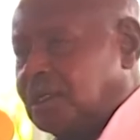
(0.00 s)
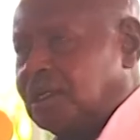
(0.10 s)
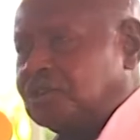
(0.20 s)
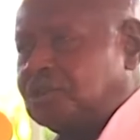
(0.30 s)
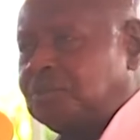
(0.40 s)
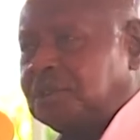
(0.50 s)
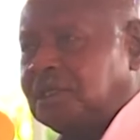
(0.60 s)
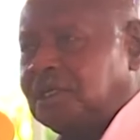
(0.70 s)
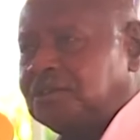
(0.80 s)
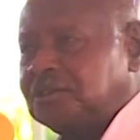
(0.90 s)
as
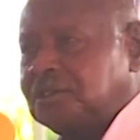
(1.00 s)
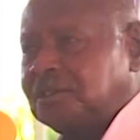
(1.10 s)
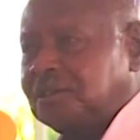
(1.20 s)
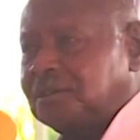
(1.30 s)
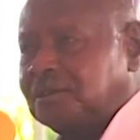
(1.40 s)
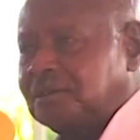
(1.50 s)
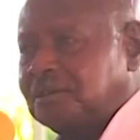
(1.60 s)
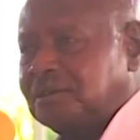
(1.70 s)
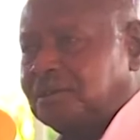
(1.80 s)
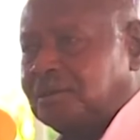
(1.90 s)
speakers
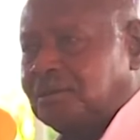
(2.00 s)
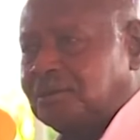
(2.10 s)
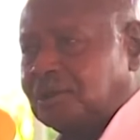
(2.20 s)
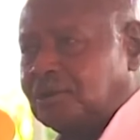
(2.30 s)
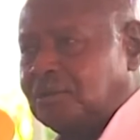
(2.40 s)
of the